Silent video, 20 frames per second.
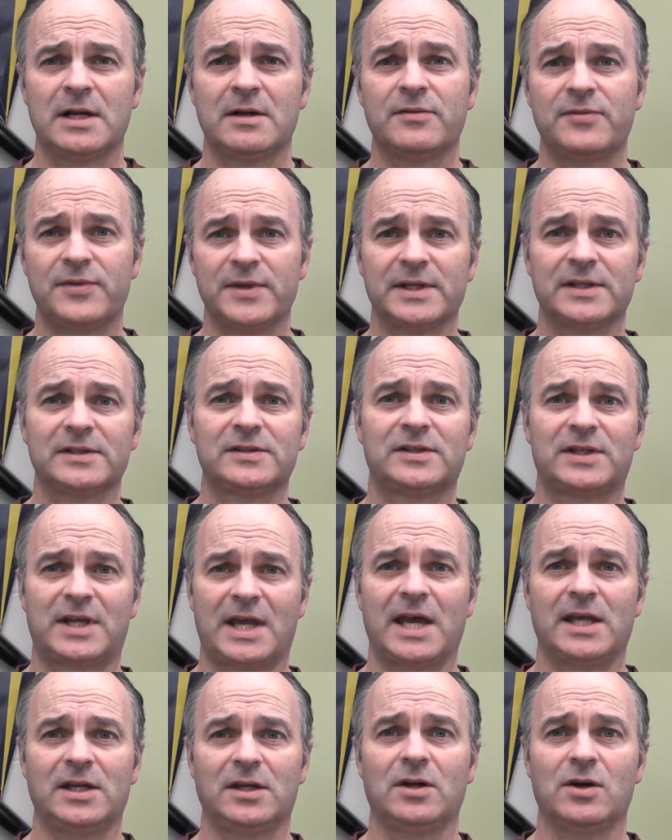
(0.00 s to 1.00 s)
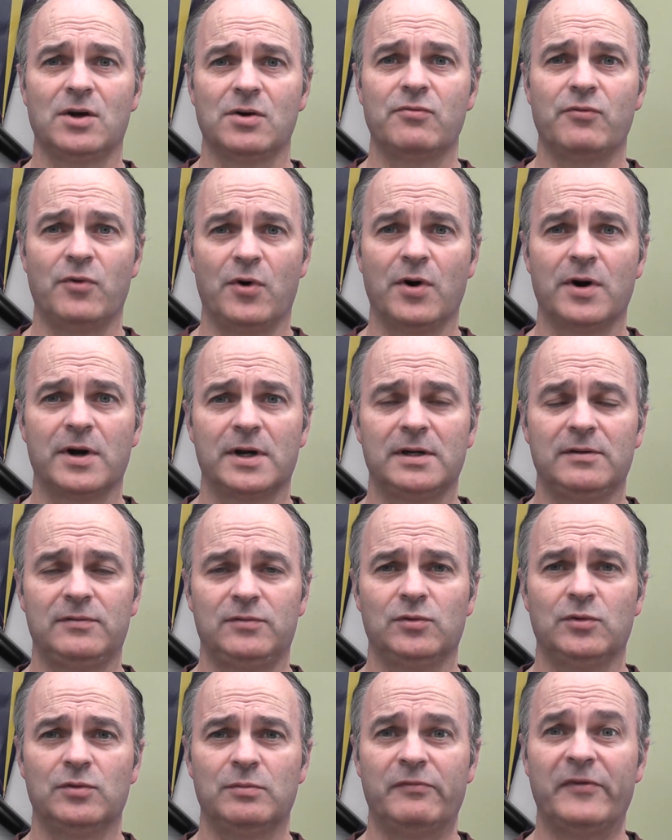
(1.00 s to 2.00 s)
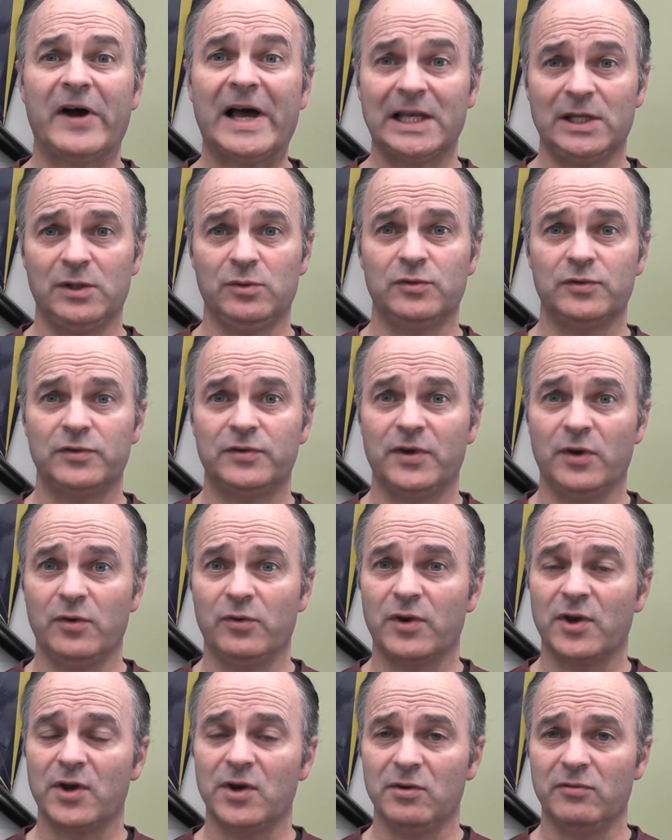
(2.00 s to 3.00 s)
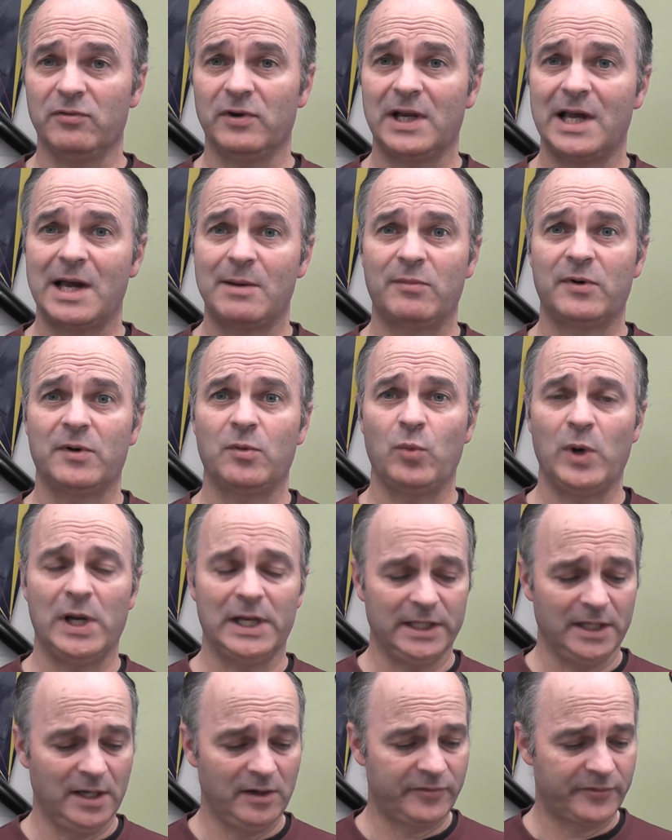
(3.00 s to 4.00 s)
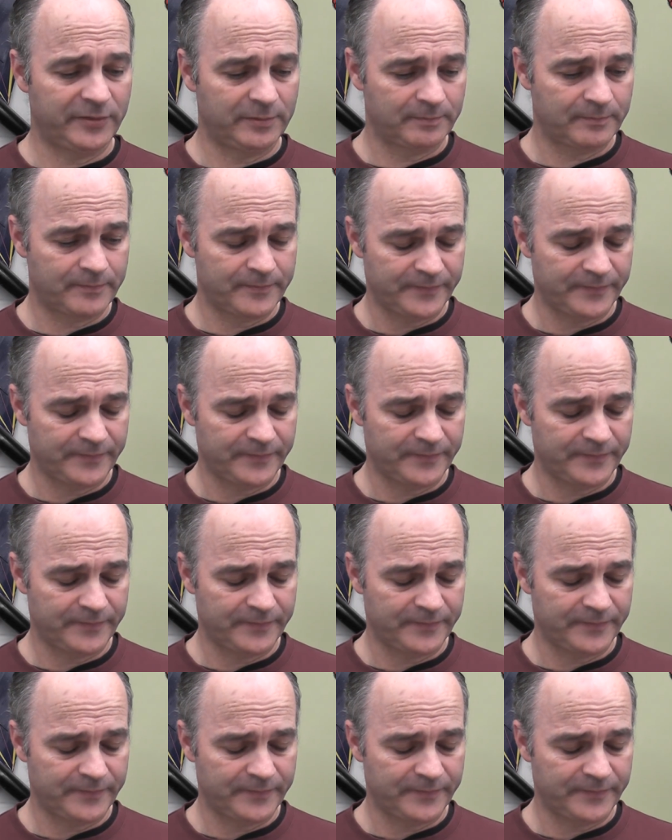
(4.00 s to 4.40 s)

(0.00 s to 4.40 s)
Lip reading: things can go wrong if your values don't overlap well enough.